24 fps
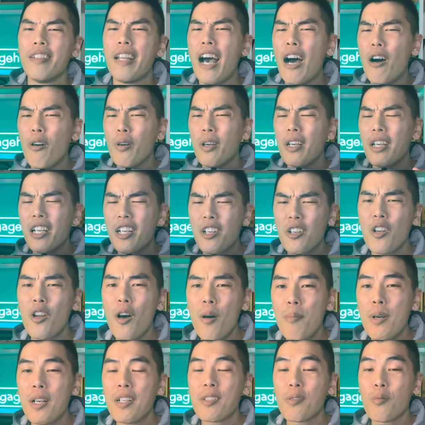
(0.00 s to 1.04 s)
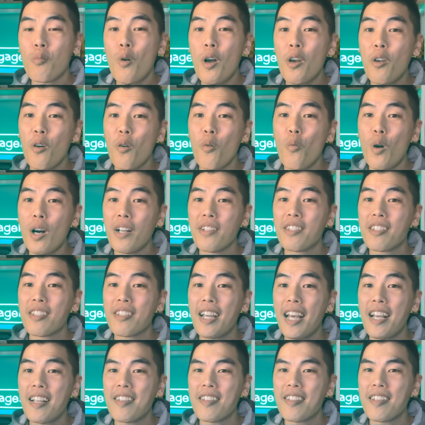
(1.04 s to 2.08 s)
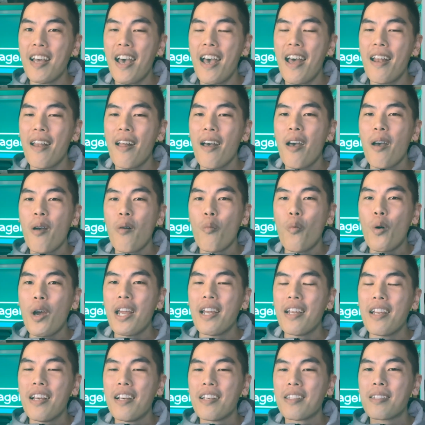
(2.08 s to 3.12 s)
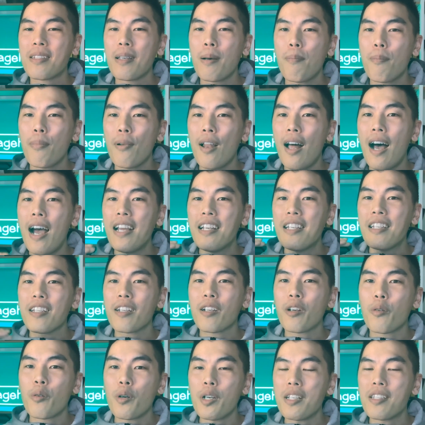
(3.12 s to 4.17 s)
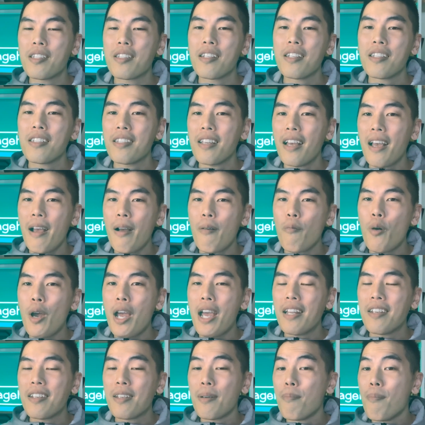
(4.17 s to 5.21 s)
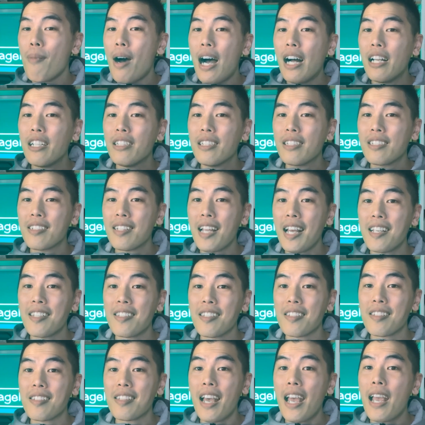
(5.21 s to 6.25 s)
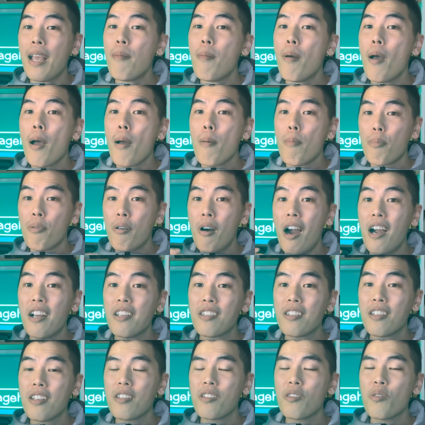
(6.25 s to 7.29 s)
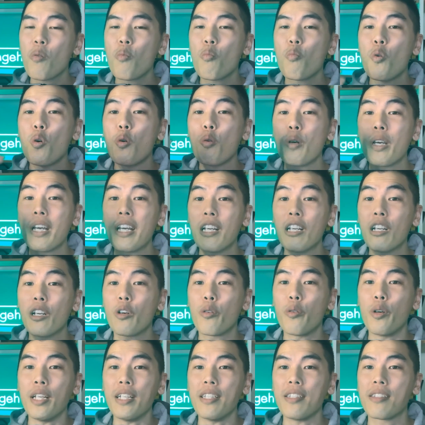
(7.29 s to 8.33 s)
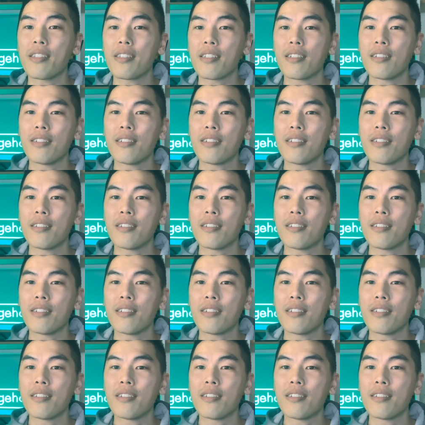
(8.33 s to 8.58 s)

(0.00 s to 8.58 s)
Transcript: Now, Economics one oh one states that when supply decreases where demand stays the same, prices will increase.